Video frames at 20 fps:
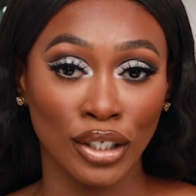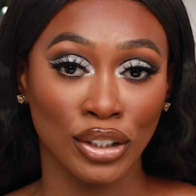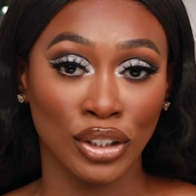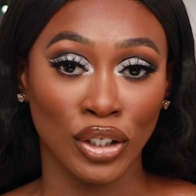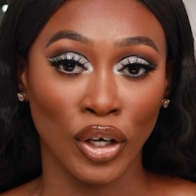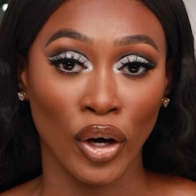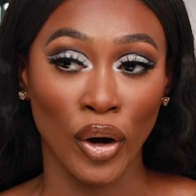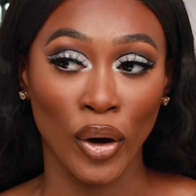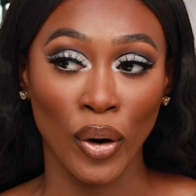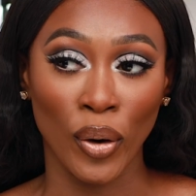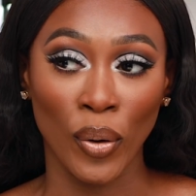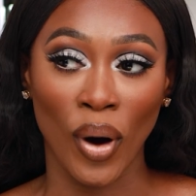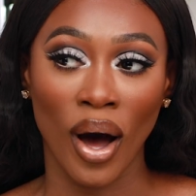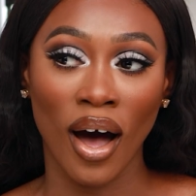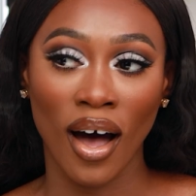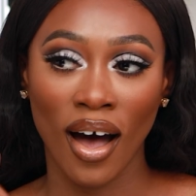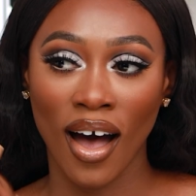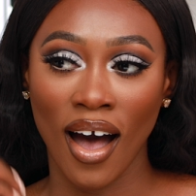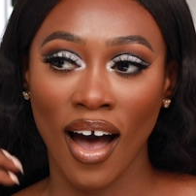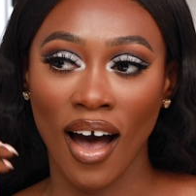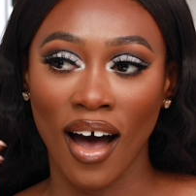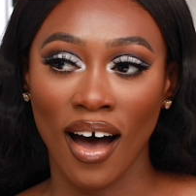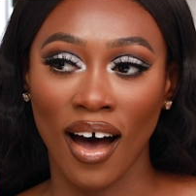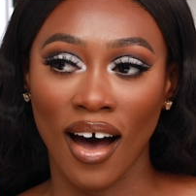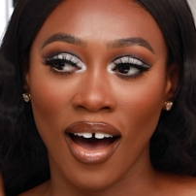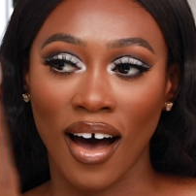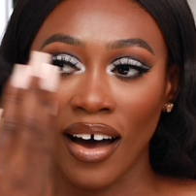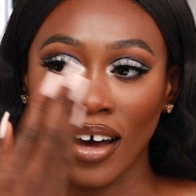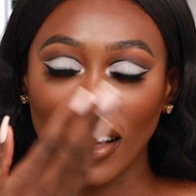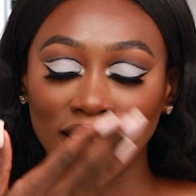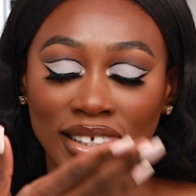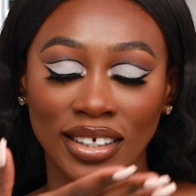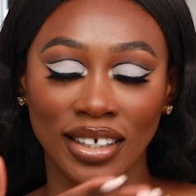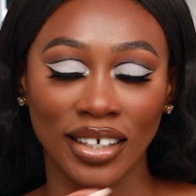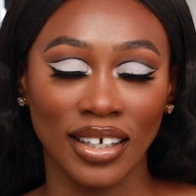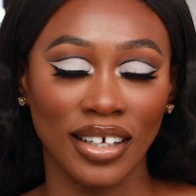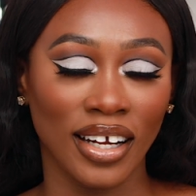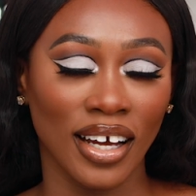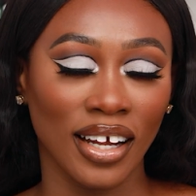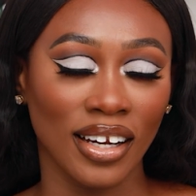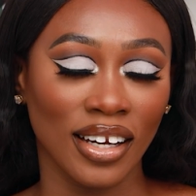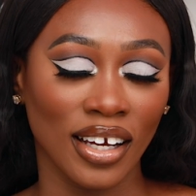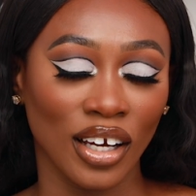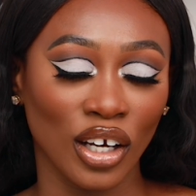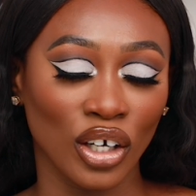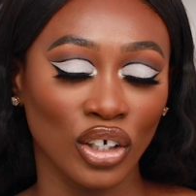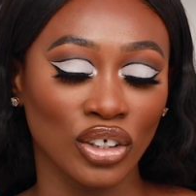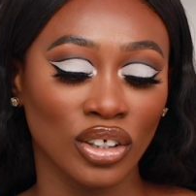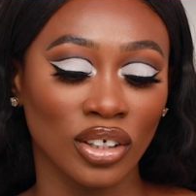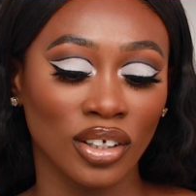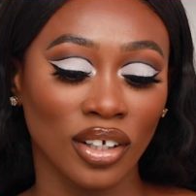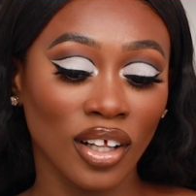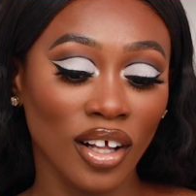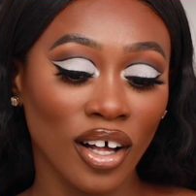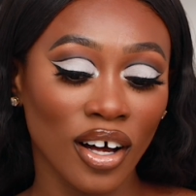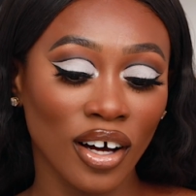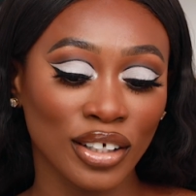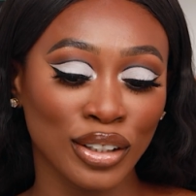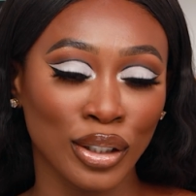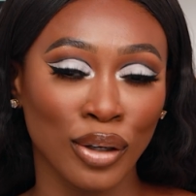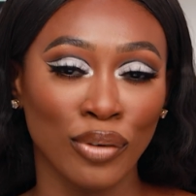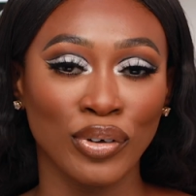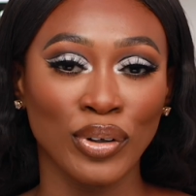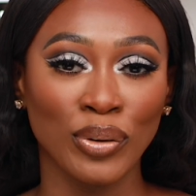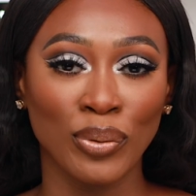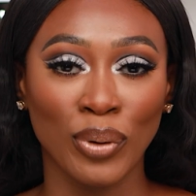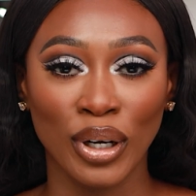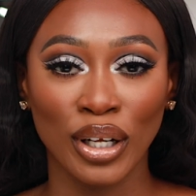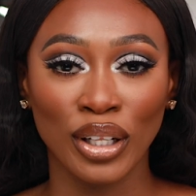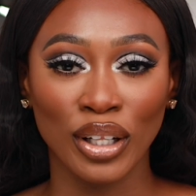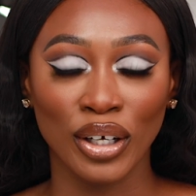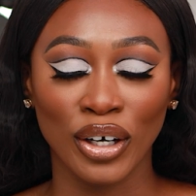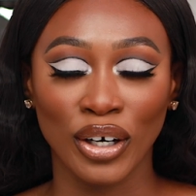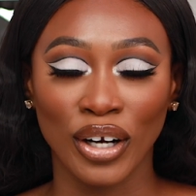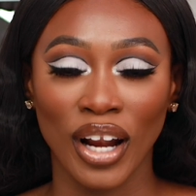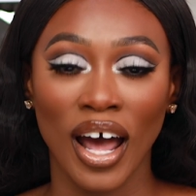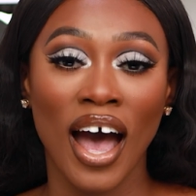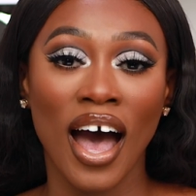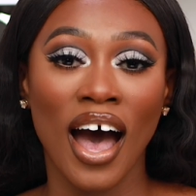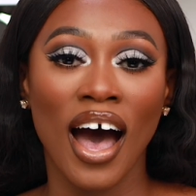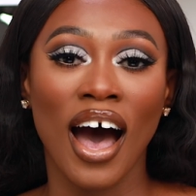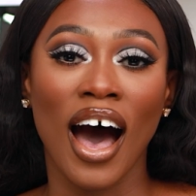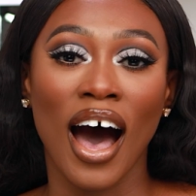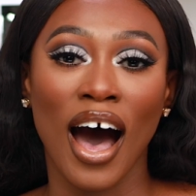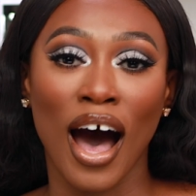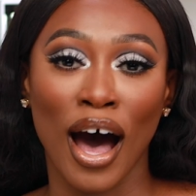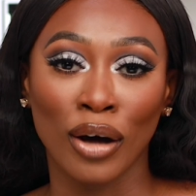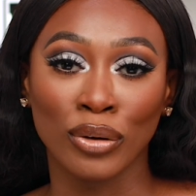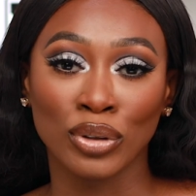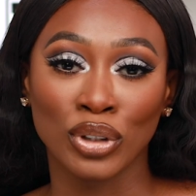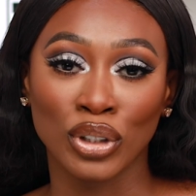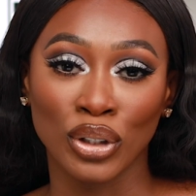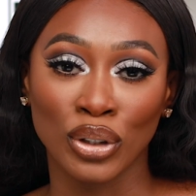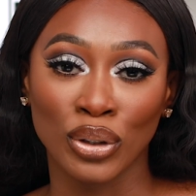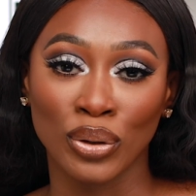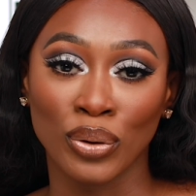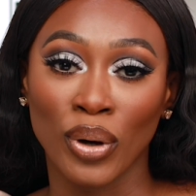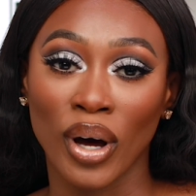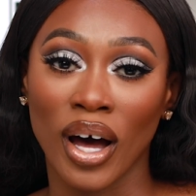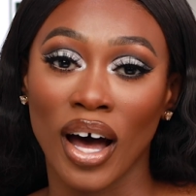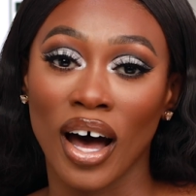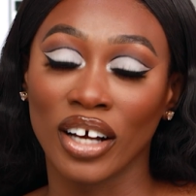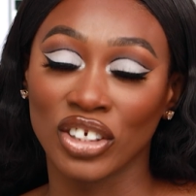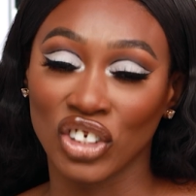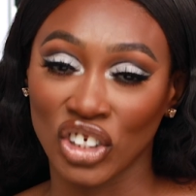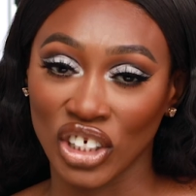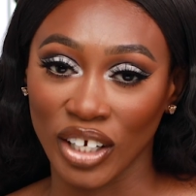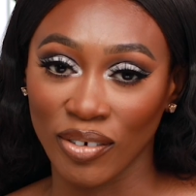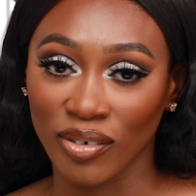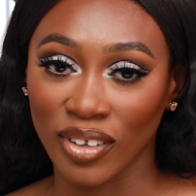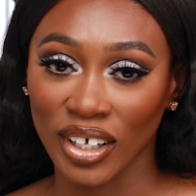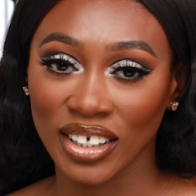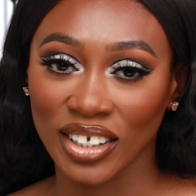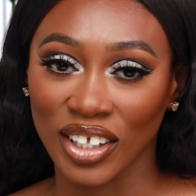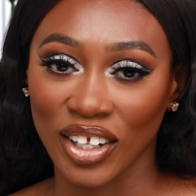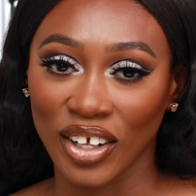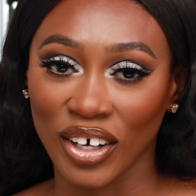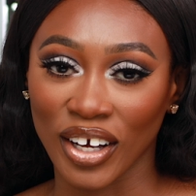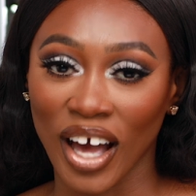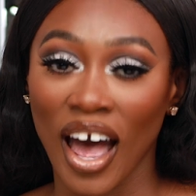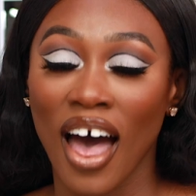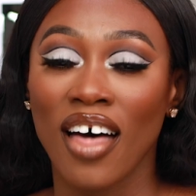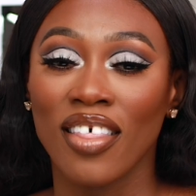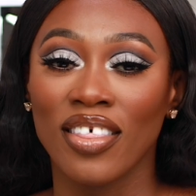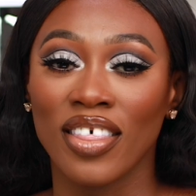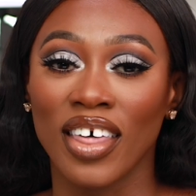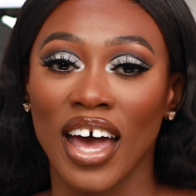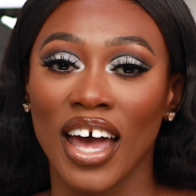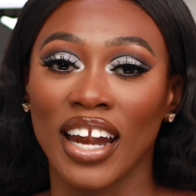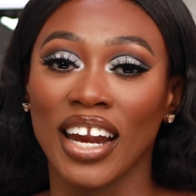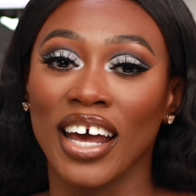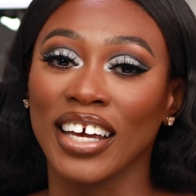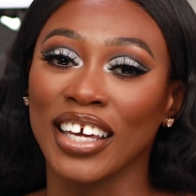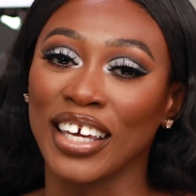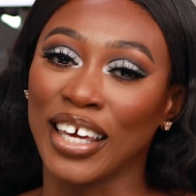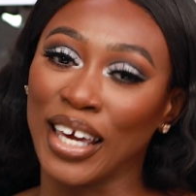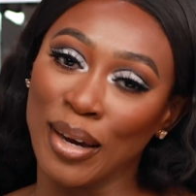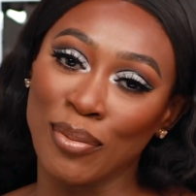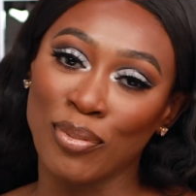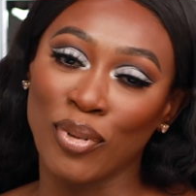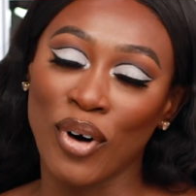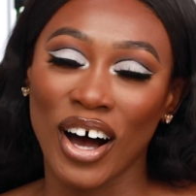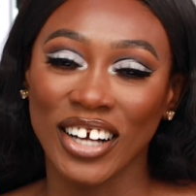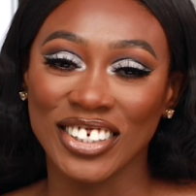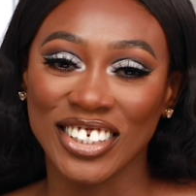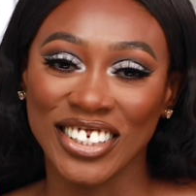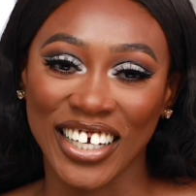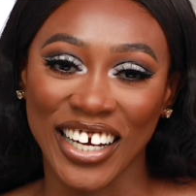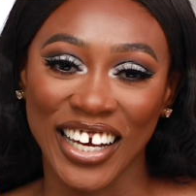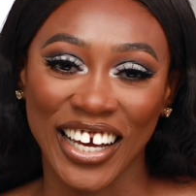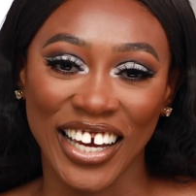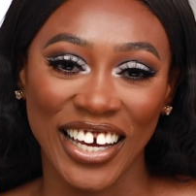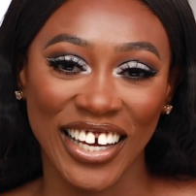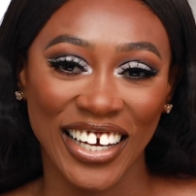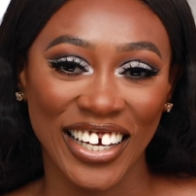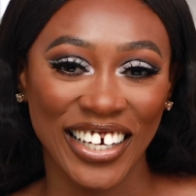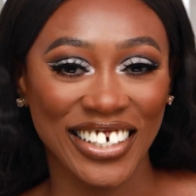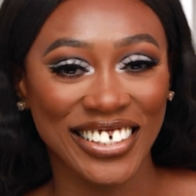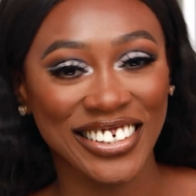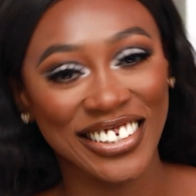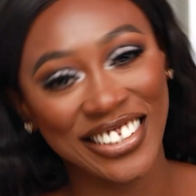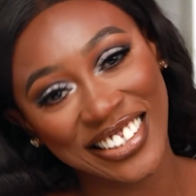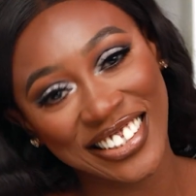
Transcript: So I did, and here's the look. So if you want to learn how to achieve this look, then keep watching.